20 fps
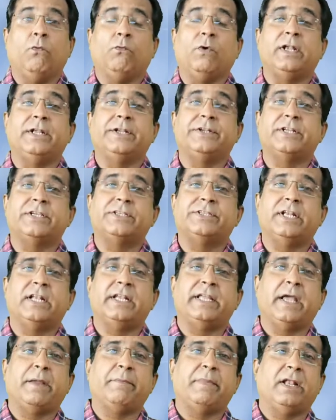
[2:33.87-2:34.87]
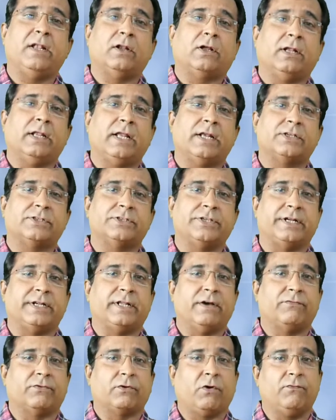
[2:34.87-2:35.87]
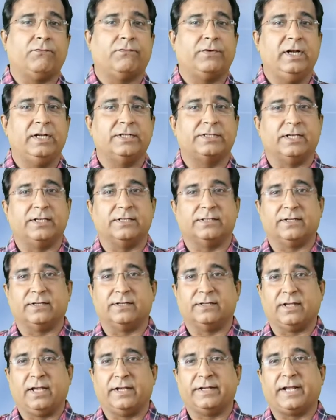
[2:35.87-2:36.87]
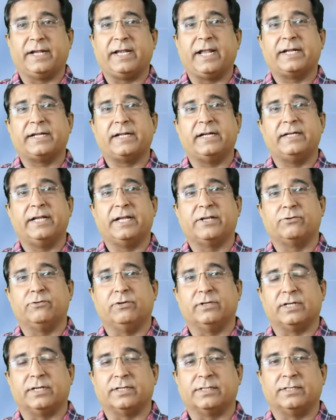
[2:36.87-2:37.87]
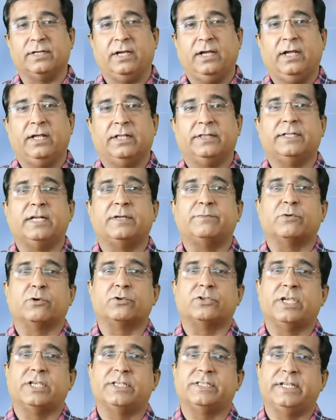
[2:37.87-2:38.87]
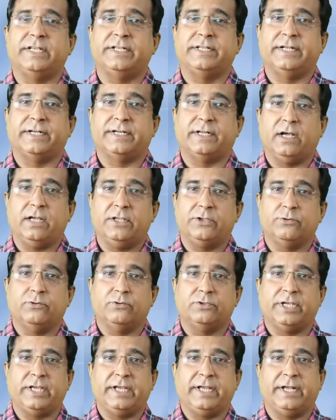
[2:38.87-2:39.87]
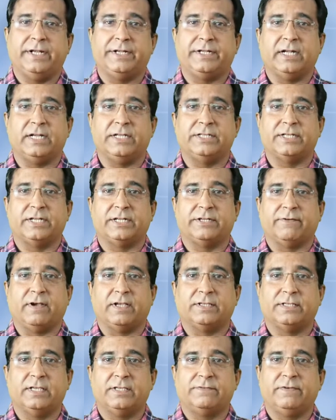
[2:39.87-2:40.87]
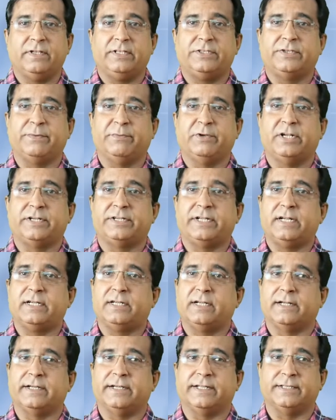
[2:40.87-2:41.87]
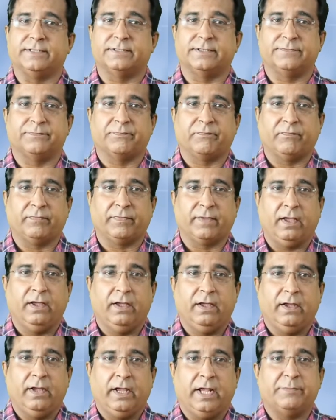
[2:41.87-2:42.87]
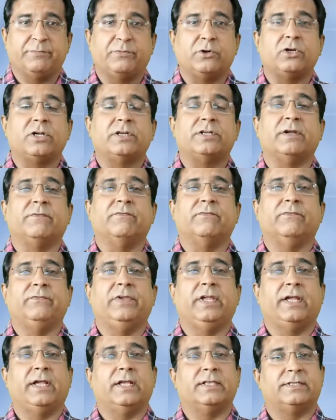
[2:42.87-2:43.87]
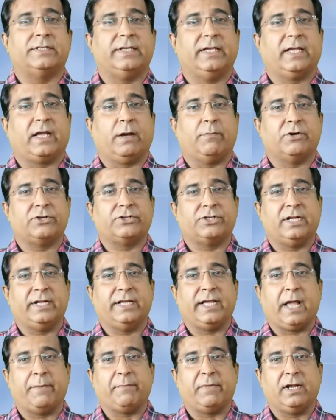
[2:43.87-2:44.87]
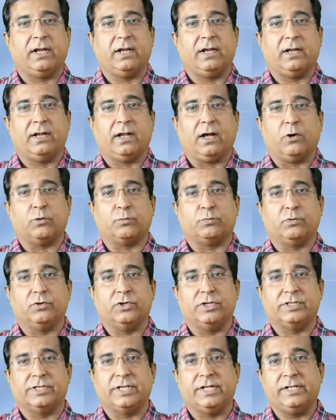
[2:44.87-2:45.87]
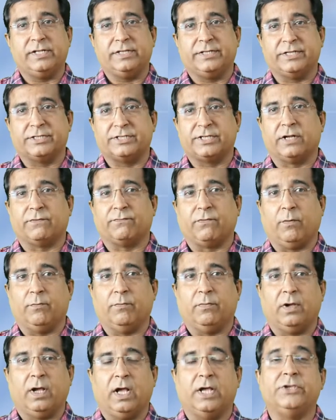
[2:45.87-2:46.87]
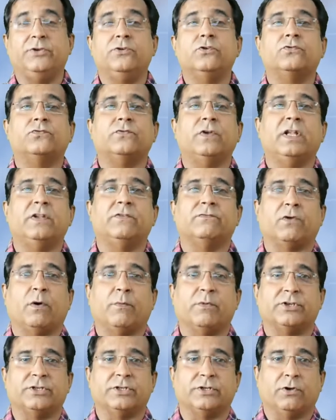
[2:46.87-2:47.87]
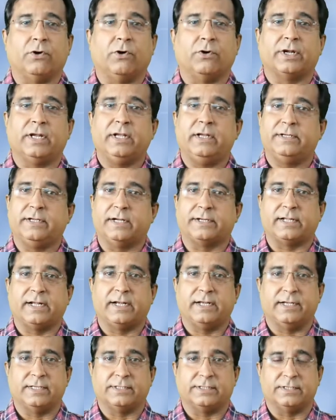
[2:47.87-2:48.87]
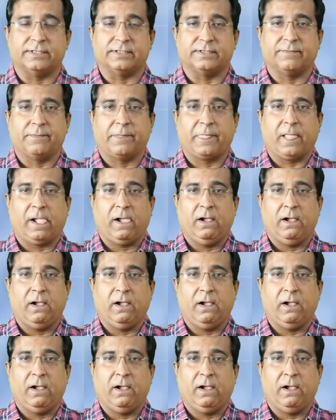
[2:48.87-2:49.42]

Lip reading: While industrial AIML collects data from field sensors and connected actuators that process the data using intelligent devices with simulated learnings. In broader term, we can say commercial AIML output is in digital form, a useful information or a data analysis.